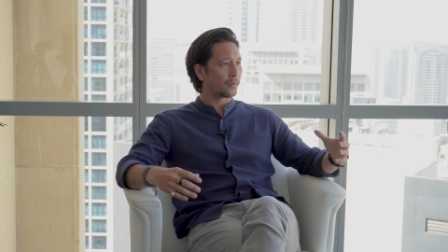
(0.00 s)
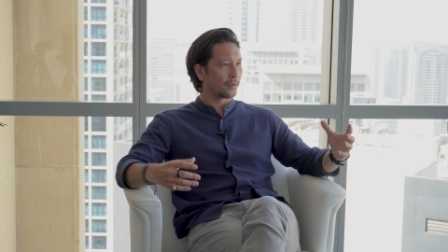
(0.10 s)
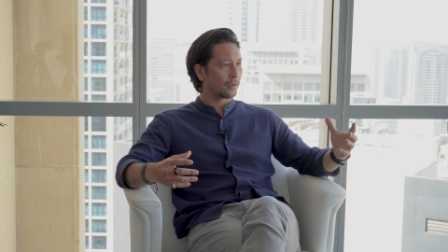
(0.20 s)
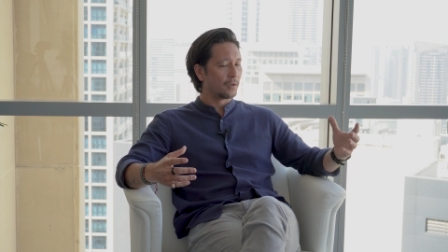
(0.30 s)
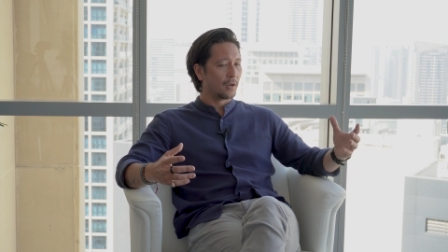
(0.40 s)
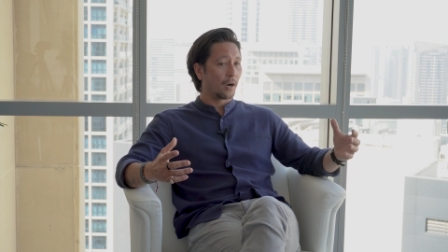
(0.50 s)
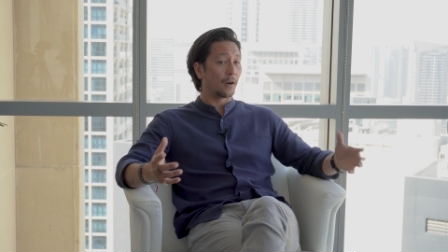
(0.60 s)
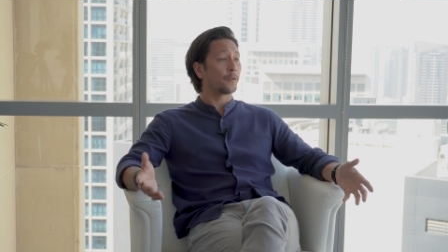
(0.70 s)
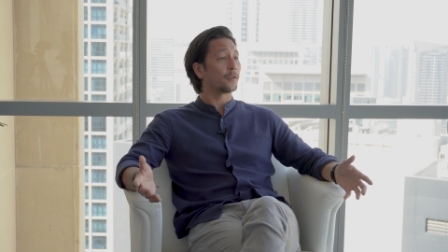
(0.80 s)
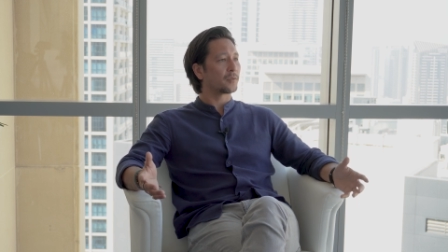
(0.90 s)
for
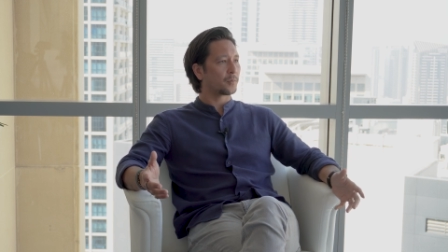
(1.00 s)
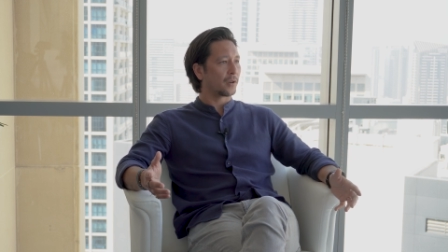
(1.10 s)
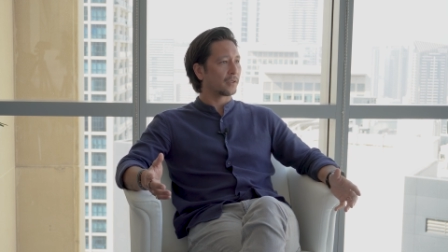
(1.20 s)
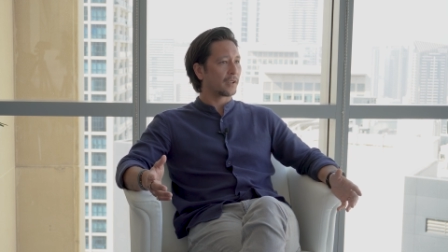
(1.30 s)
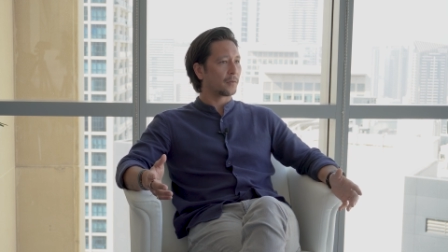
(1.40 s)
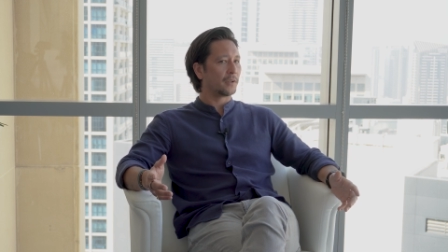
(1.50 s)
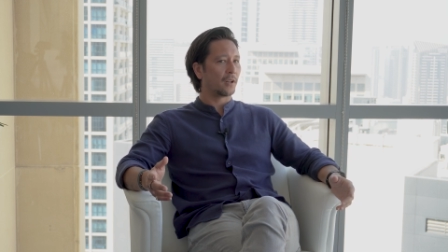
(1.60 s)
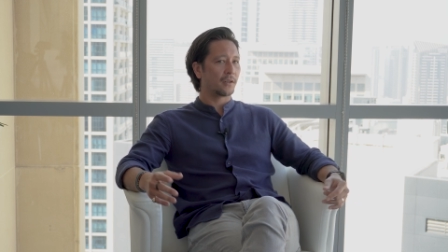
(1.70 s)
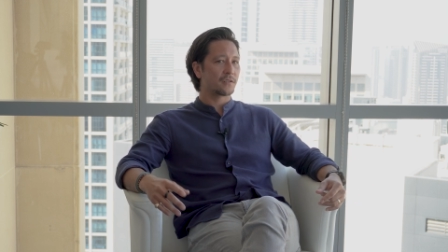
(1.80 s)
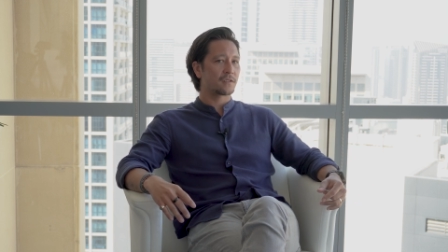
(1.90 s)
our first product that we
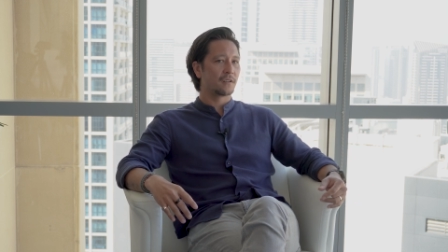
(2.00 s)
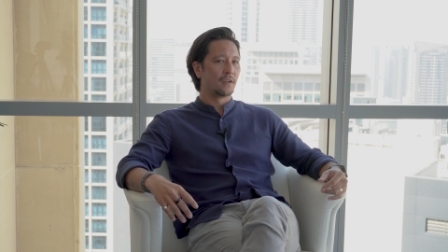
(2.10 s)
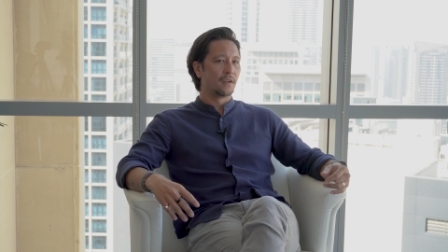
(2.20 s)
launched.